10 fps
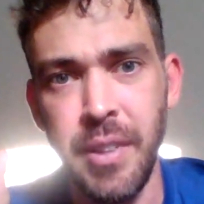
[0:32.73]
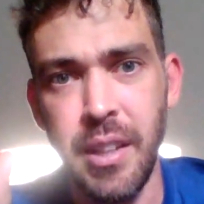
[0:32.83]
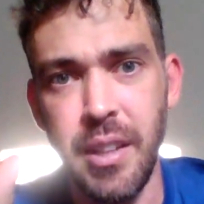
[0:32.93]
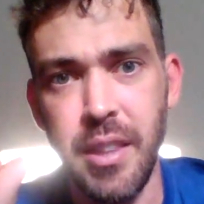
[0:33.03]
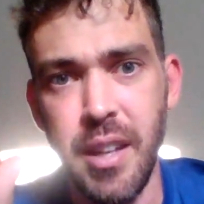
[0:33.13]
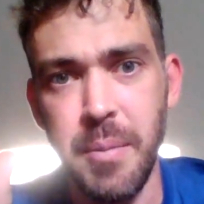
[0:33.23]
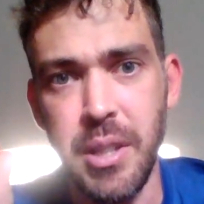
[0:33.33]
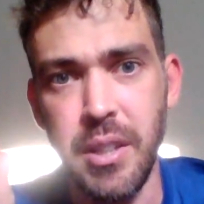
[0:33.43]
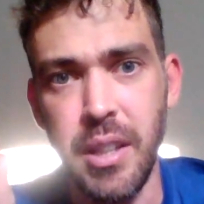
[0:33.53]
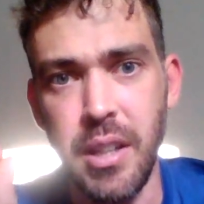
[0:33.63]
your thumb and
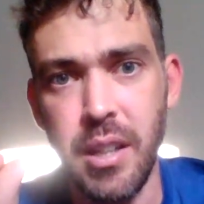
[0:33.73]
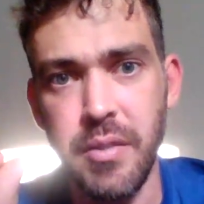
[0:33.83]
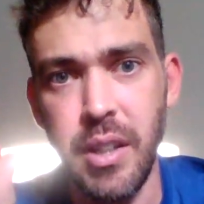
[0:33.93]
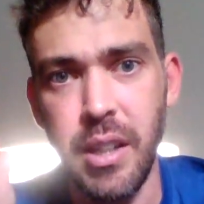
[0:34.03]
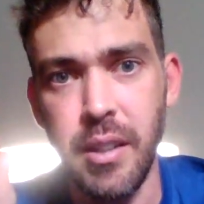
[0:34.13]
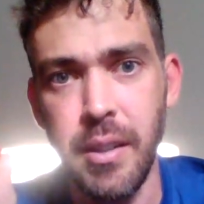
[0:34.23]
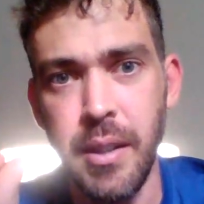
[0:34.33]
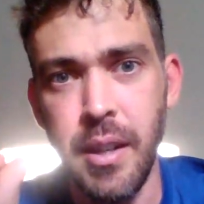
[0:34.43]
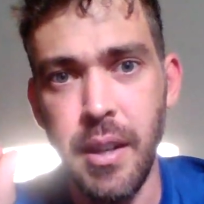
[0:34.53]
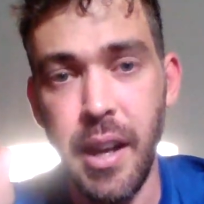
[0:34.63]
your index finger,
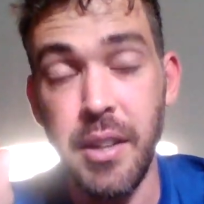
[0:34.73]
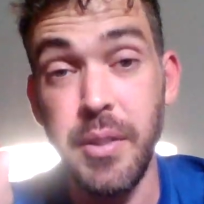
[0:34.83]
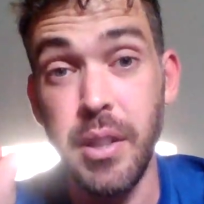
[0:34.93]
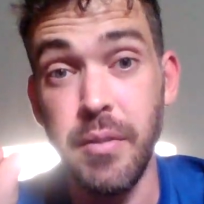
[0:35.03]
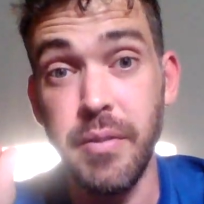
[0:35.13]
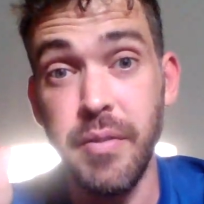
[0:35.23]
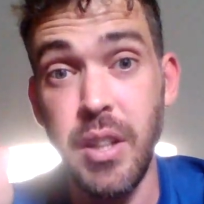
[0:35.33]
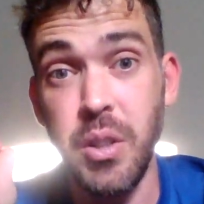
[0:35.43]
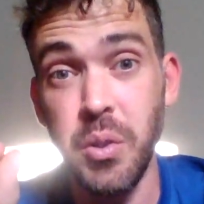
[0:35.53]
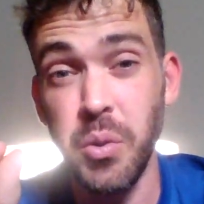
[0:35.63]
and if you can
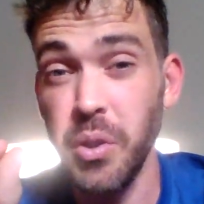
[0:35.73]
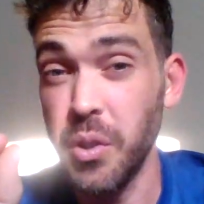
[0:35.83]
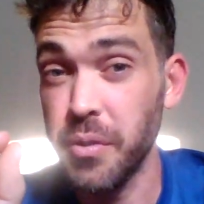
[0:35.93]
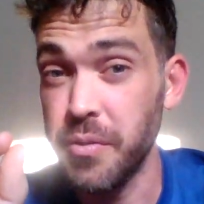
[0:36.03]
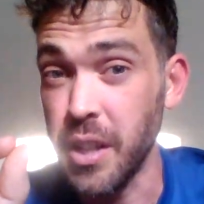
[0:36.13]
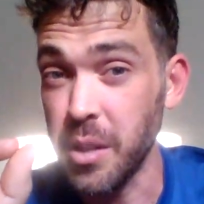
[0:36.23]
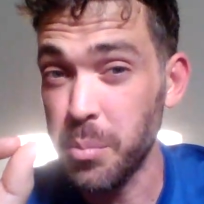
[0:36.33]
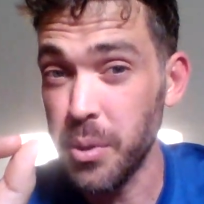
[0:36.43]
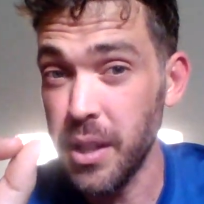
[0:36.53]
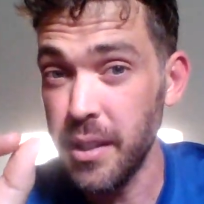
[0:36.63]
feel your
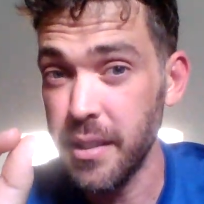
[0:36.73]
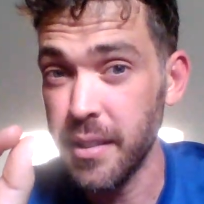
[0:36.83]
fingerprint,